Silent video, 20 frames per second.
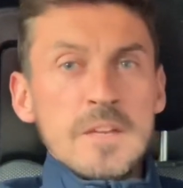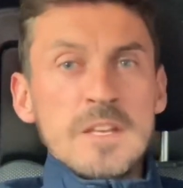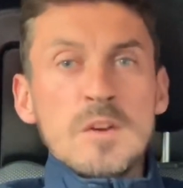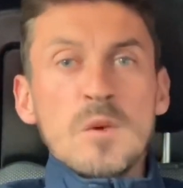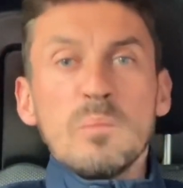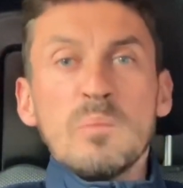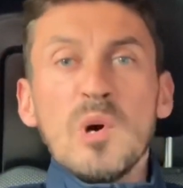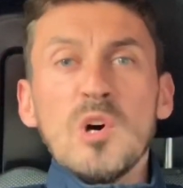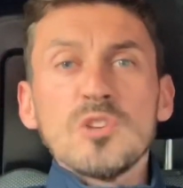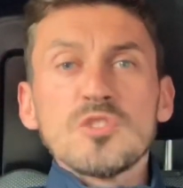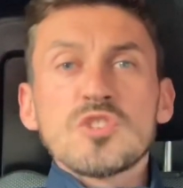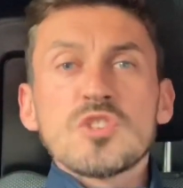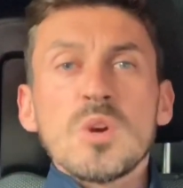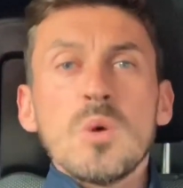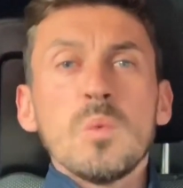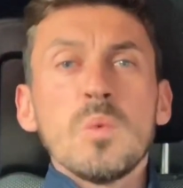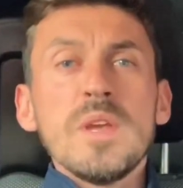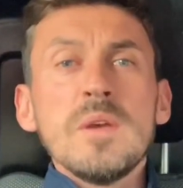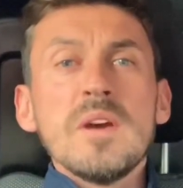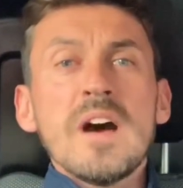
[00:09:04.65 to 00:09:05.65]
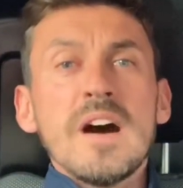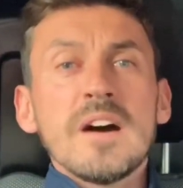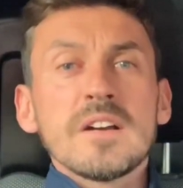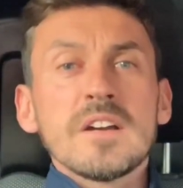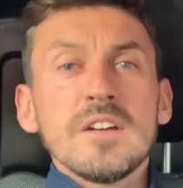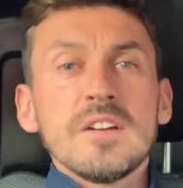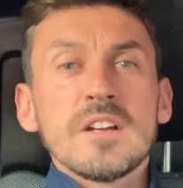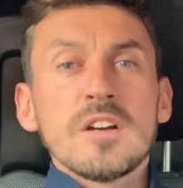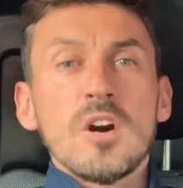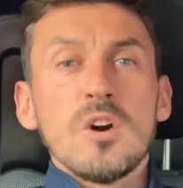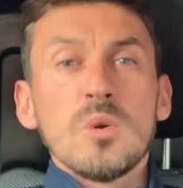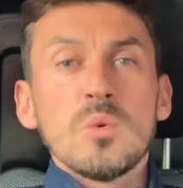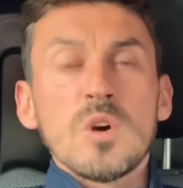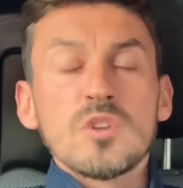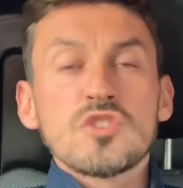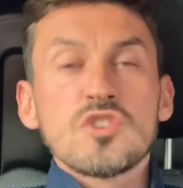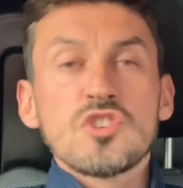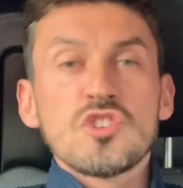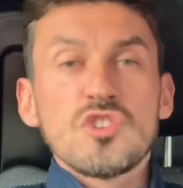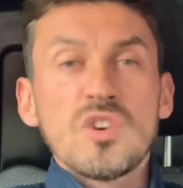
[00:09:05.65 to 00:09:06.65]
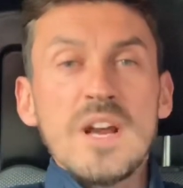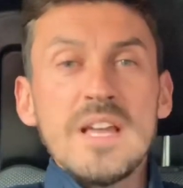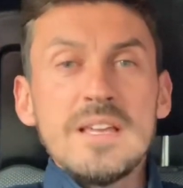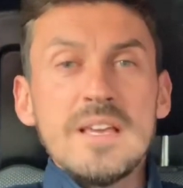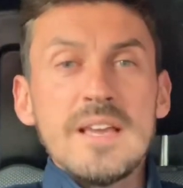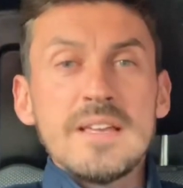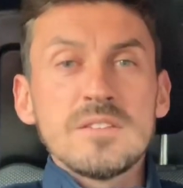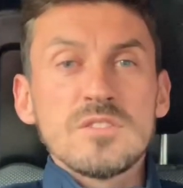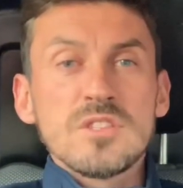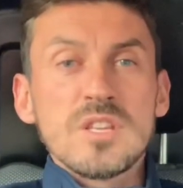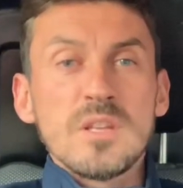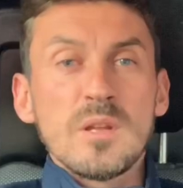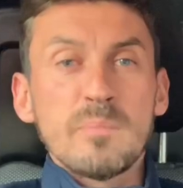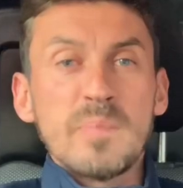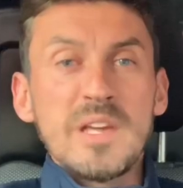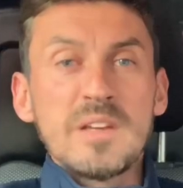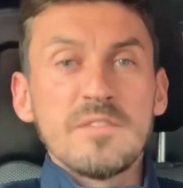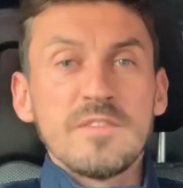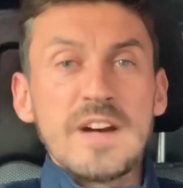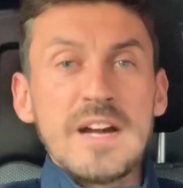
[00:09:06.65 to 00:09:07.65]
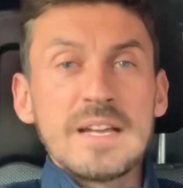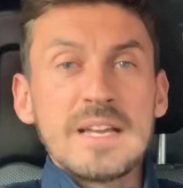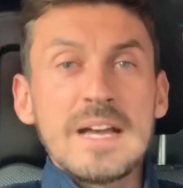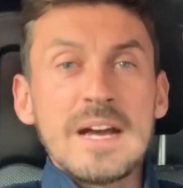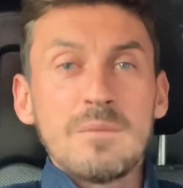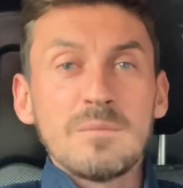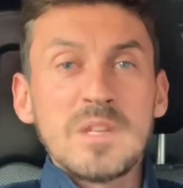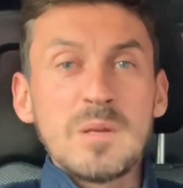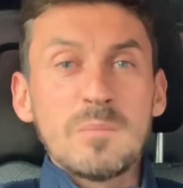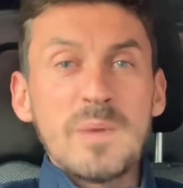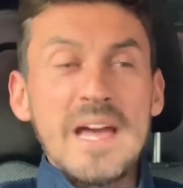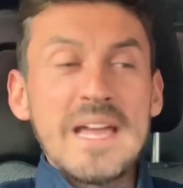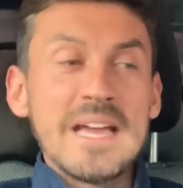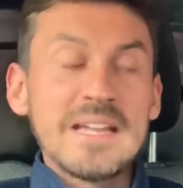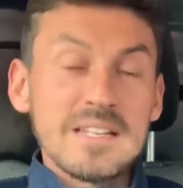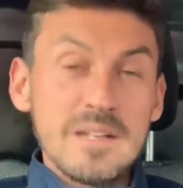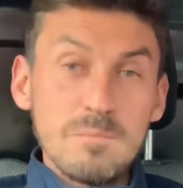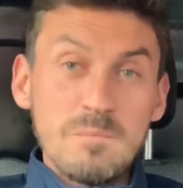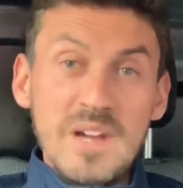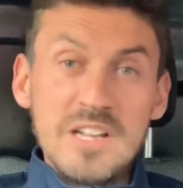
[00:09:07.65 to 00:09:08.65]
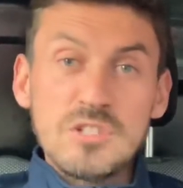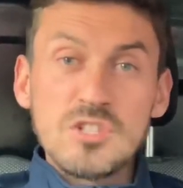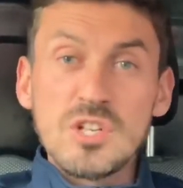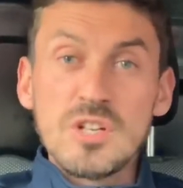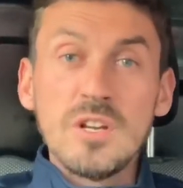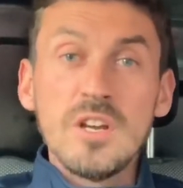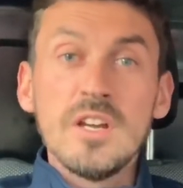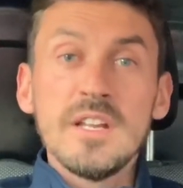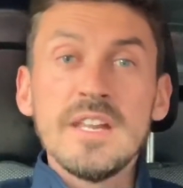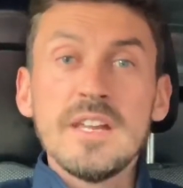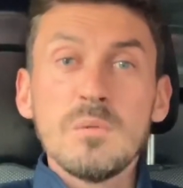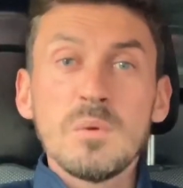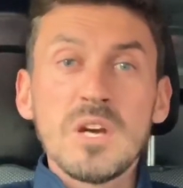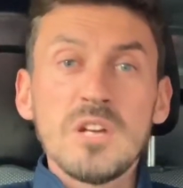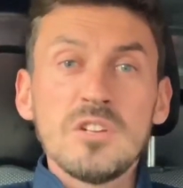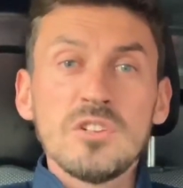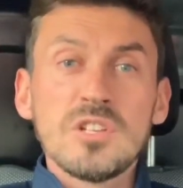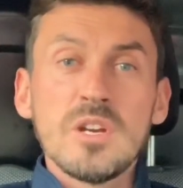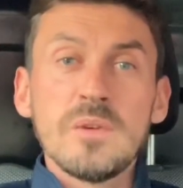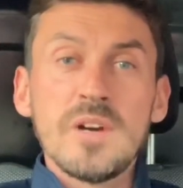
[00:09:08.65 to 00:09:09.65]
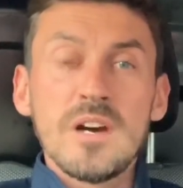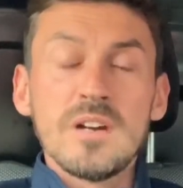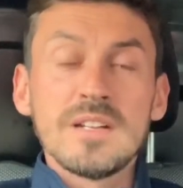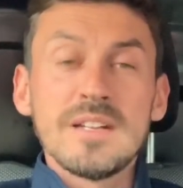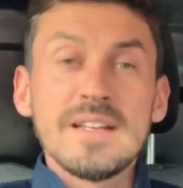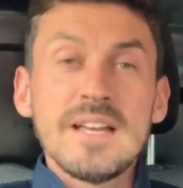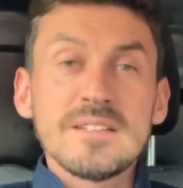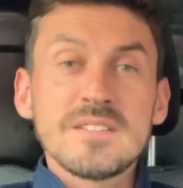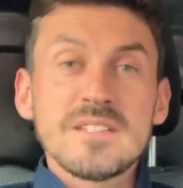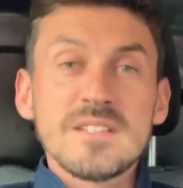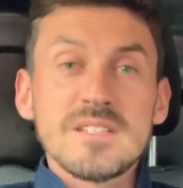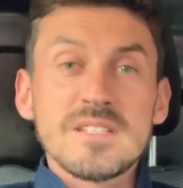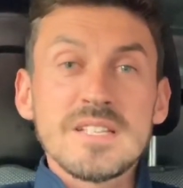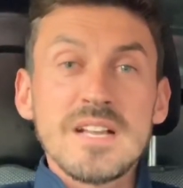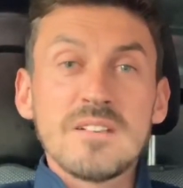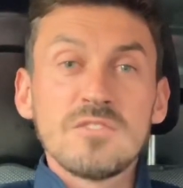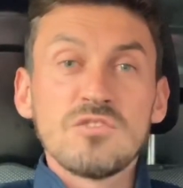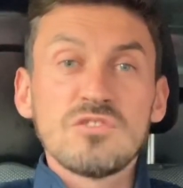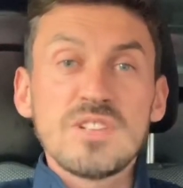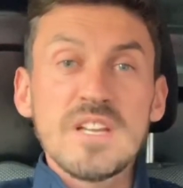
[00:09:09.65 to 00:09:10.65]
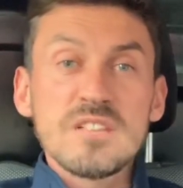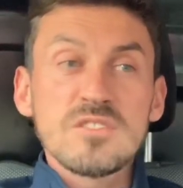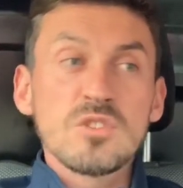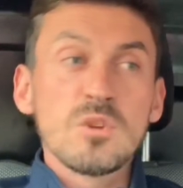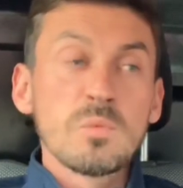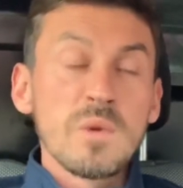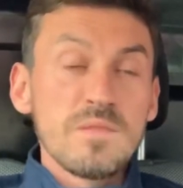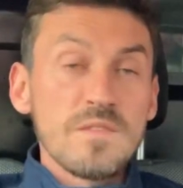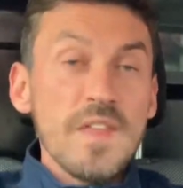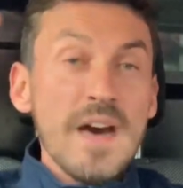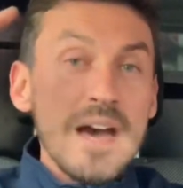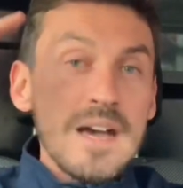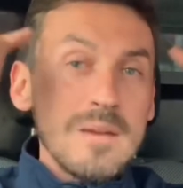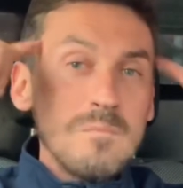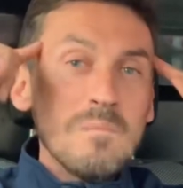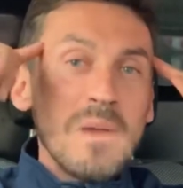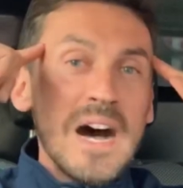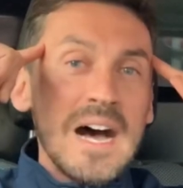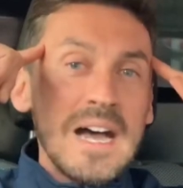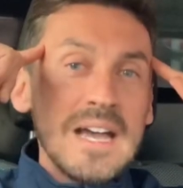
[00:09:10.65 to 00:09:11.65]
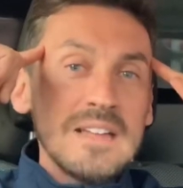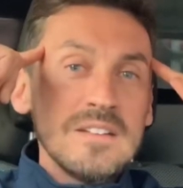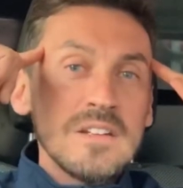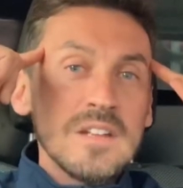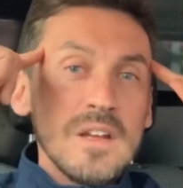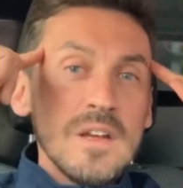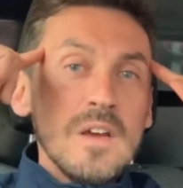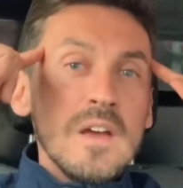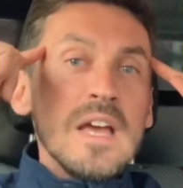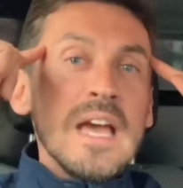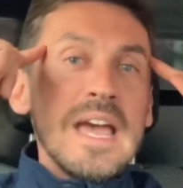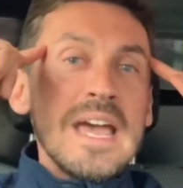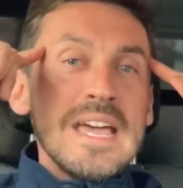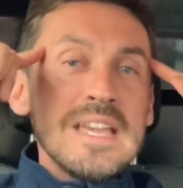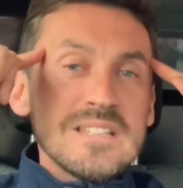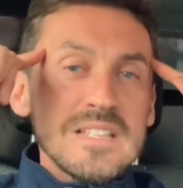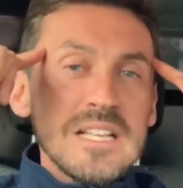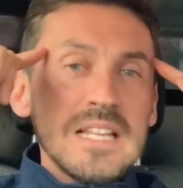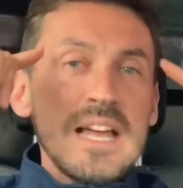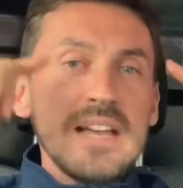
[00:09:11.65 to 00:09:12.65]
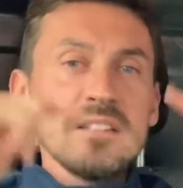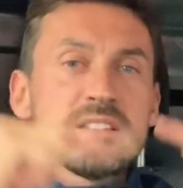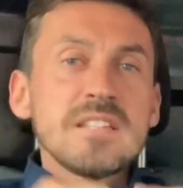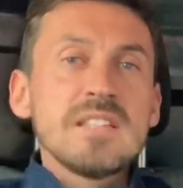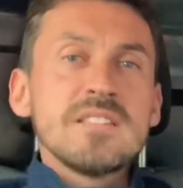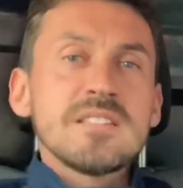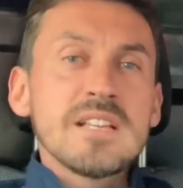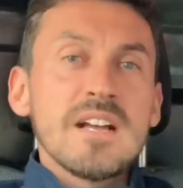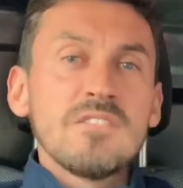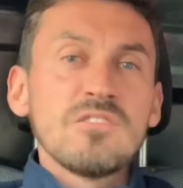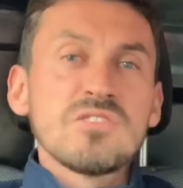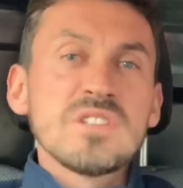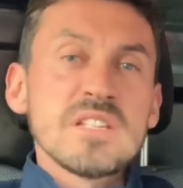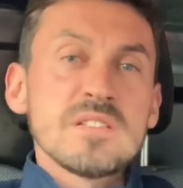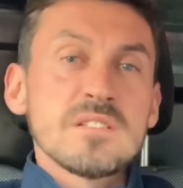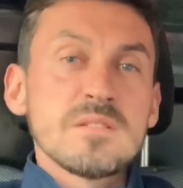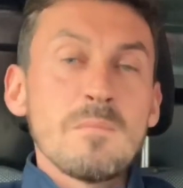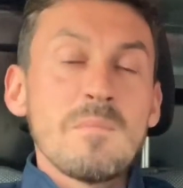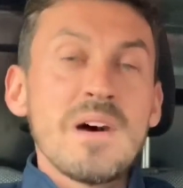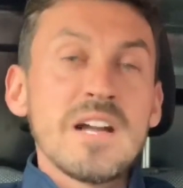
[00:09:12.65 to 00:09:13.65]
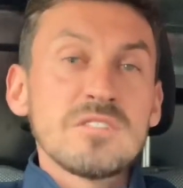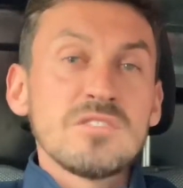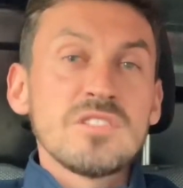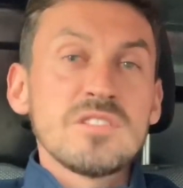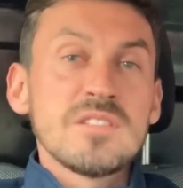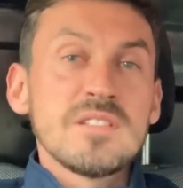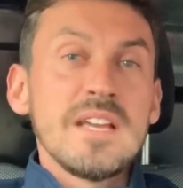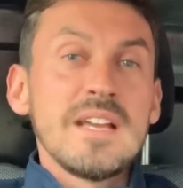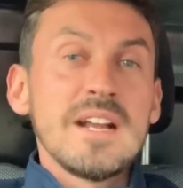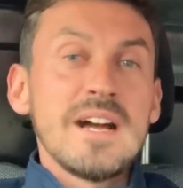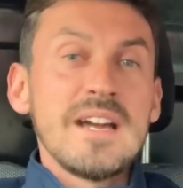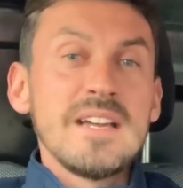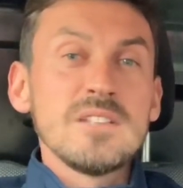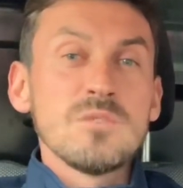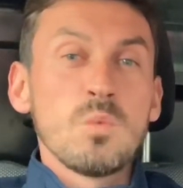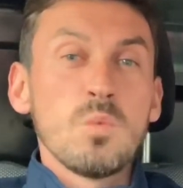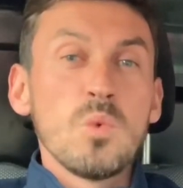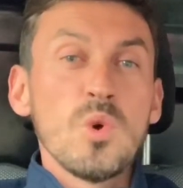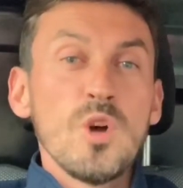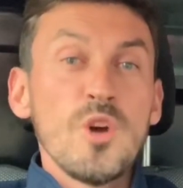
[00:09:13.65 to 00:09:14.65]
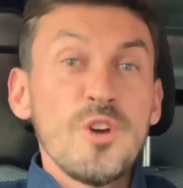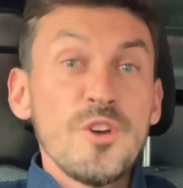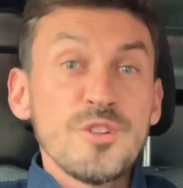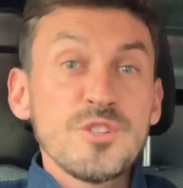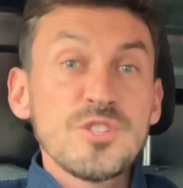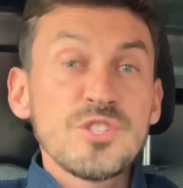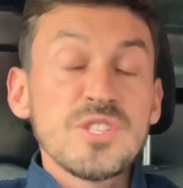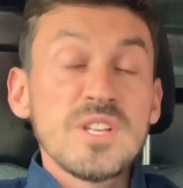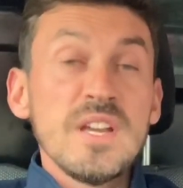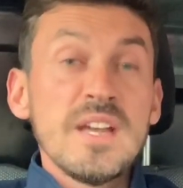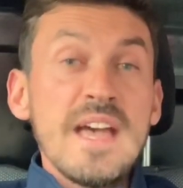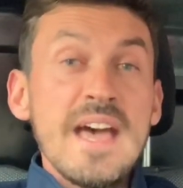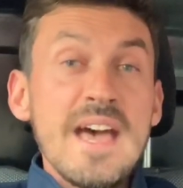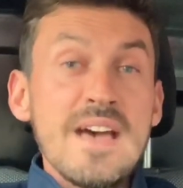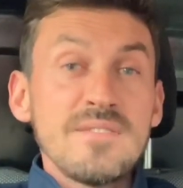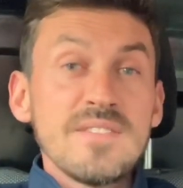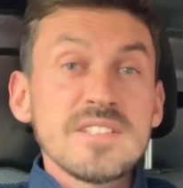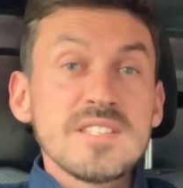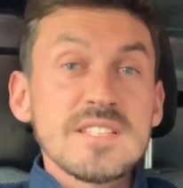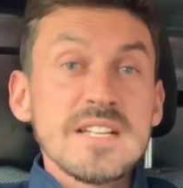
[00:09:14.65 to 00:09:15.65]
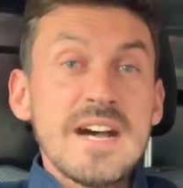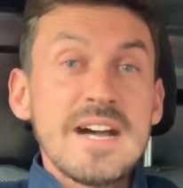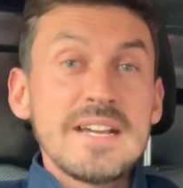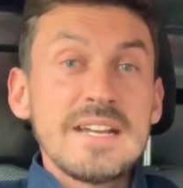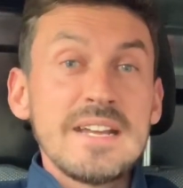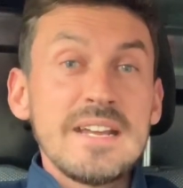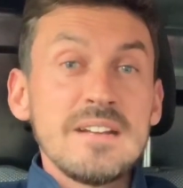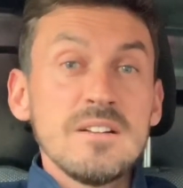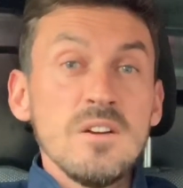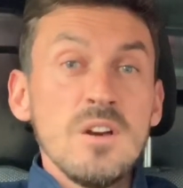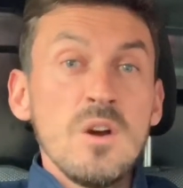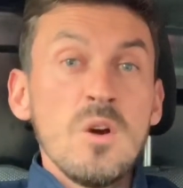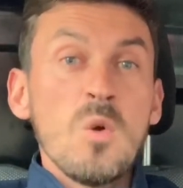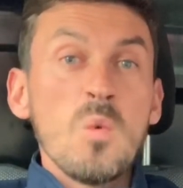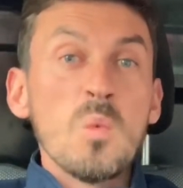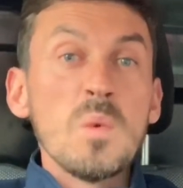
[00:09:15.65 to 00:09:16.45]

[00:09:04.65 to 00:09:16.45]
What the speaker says: But we are going to go straight into the big VanCam debate. I did mention earlier we're going to do it on Alexis Sanchez. So with that in mind, is Alexis Sanchez Manchester United's worst ever signing?